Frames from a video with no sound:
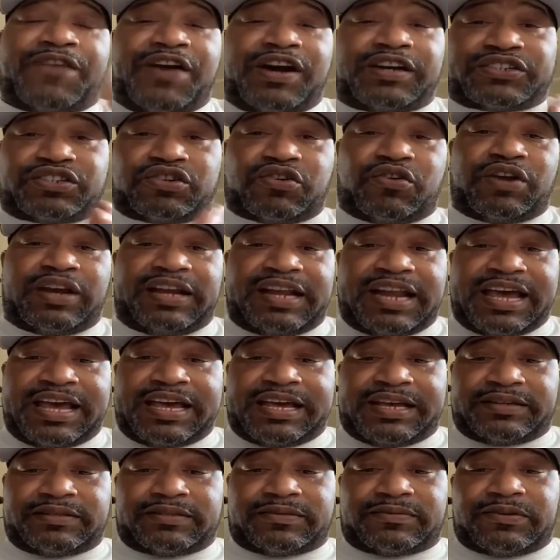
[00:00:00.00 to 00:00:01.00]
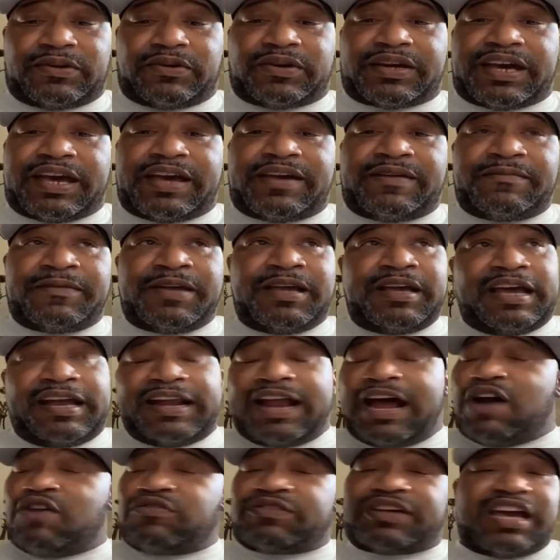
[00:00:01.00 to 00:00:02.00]
Fuck Tory Lanez, okay?
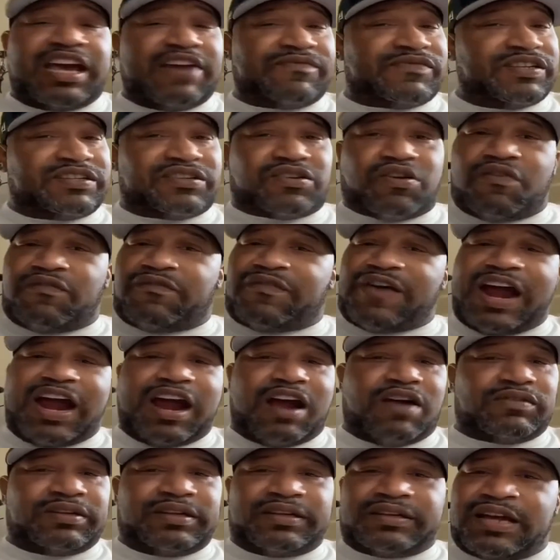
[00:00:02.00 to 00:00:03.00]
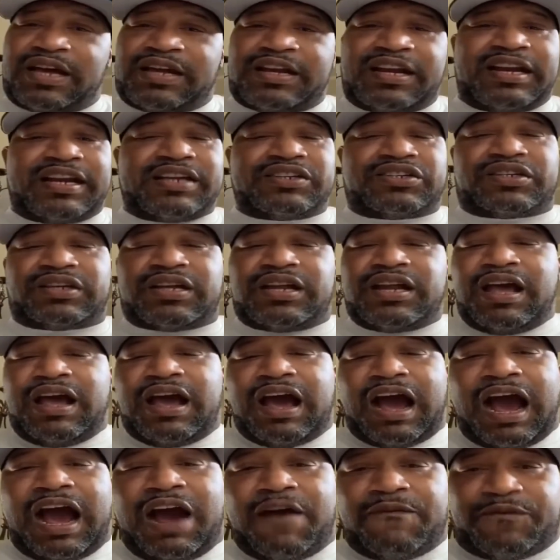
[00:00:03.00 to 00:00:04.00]
And I don't care if this go viral or none of that shit.
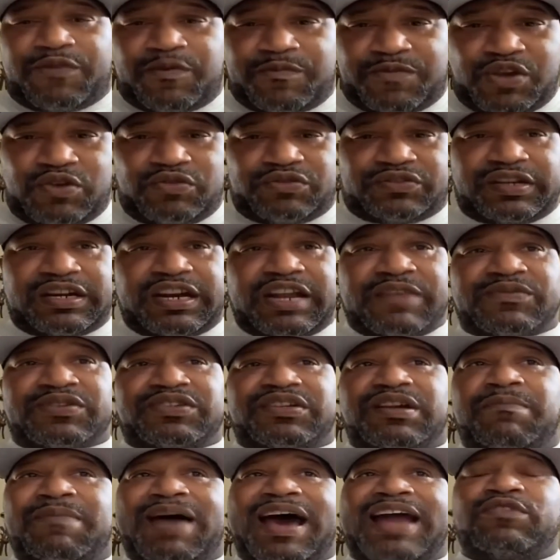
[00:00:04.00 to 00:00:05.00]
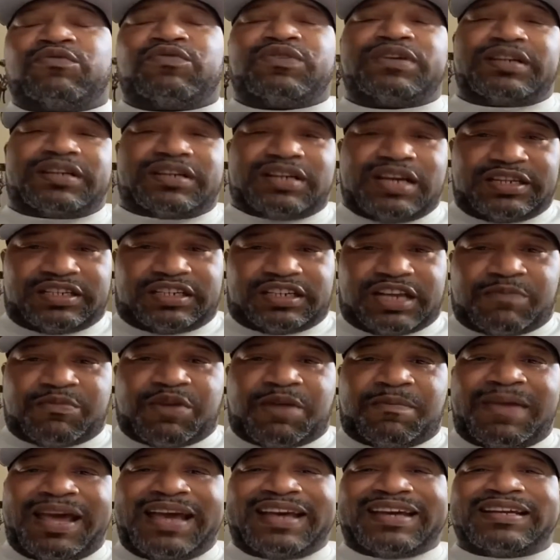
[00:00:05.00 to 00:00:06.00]
I'm from Houston, and if somebody would have done
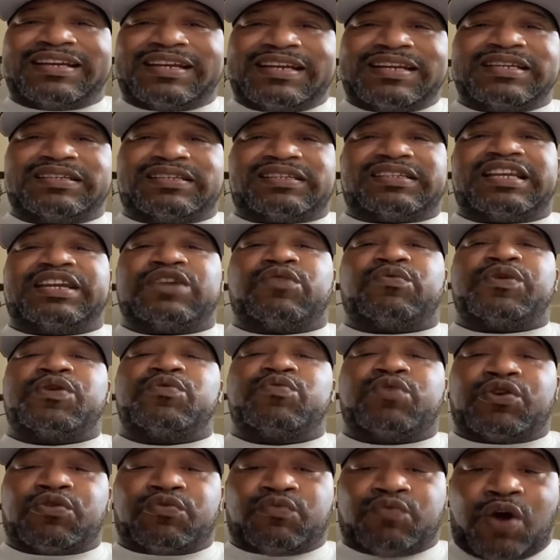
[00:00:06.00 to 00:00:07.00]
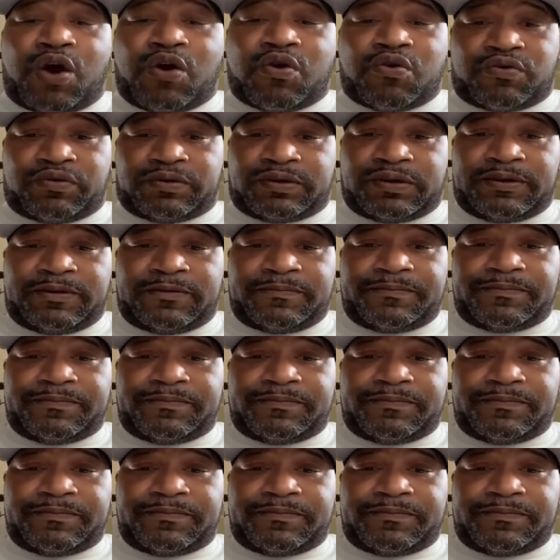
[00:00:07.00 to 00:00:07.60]
something to Megan in this city, we would have rolled.